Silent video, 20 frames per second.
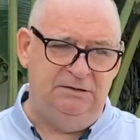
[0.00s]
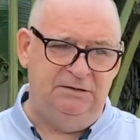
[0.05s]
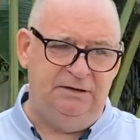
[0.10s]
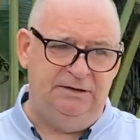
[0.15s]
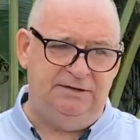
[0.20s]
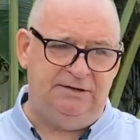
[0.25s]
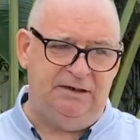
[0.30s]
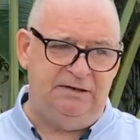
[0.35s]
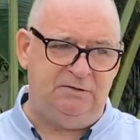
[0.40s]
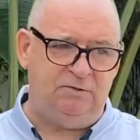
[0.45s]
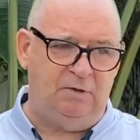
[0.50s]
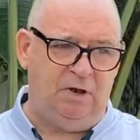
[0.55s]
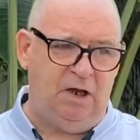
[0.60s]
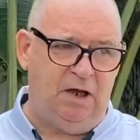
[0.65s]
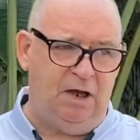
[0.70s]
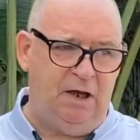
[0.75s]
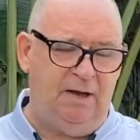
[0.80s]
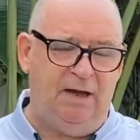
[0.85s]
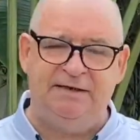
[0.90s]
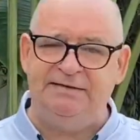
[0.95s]
He says,
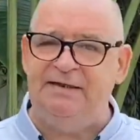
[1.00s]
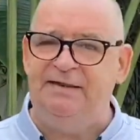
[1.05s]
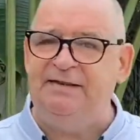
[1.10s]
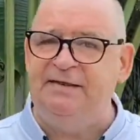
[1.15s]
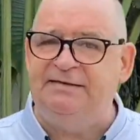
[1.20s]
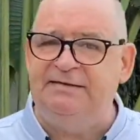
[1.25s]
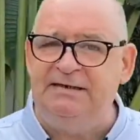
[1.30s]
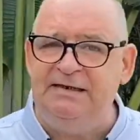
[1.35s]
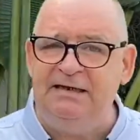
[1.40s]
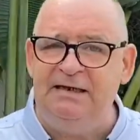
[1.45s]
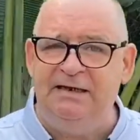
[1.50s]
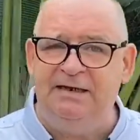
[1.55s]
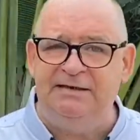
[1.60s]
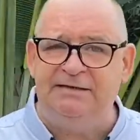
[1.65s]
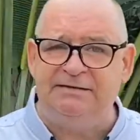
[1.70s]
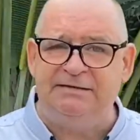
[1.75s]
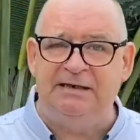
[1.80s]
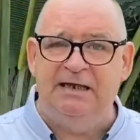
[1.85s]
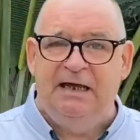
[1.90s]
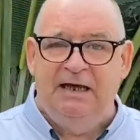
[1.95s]
I said, "The tea
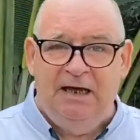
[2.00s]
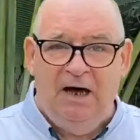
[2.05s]
is